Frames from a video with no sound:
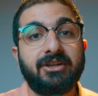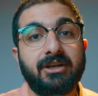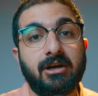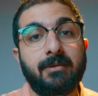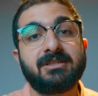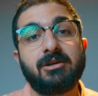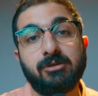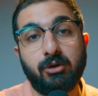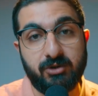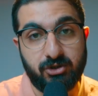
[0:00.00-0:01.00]
and comment down
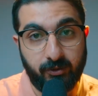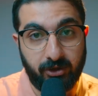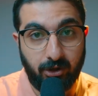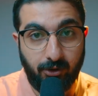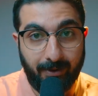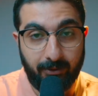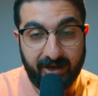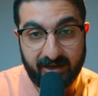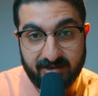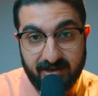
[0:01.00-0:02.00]
below what you want to know about
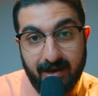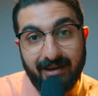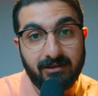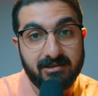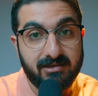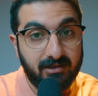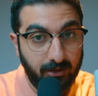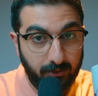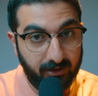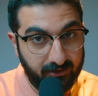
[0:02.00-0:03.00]
next, and I'll see
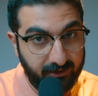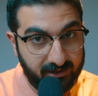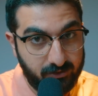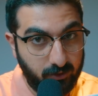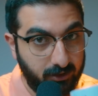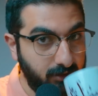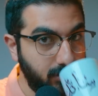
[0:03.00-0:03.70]
you in the next one.